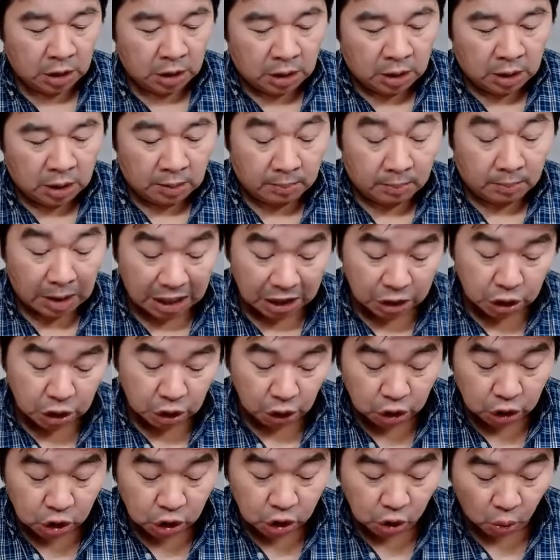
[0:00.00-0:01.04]
Module
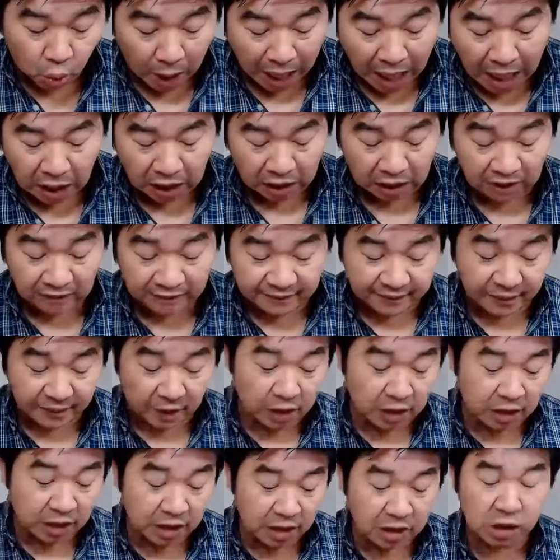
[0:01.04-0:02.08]
12
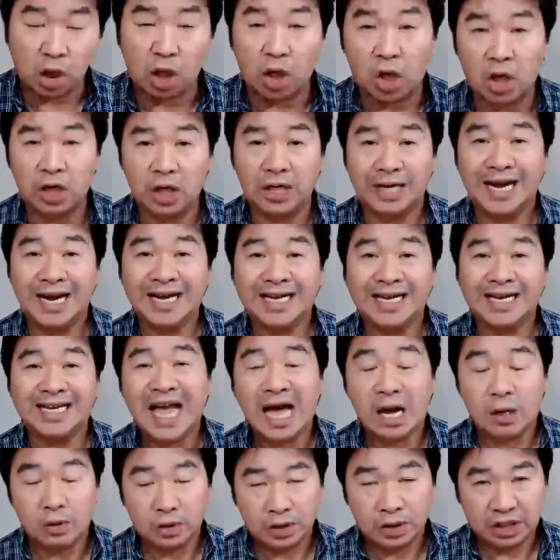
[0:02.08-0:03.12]
is on
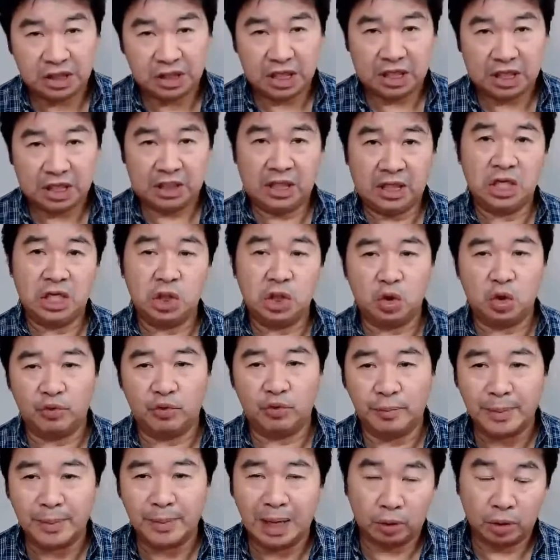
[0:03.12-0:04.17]
accounting, as you
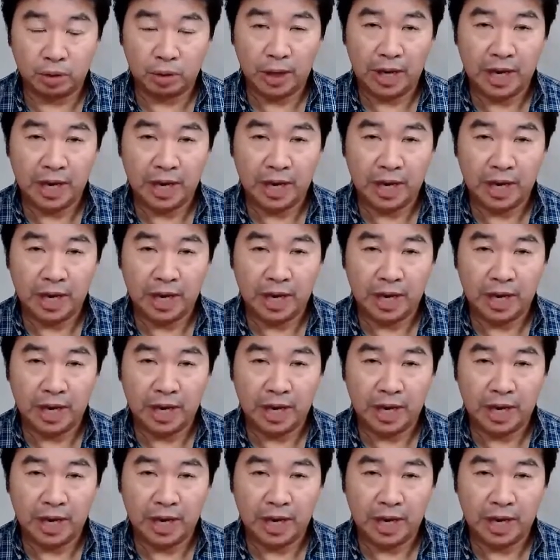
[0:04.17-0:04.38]
remember,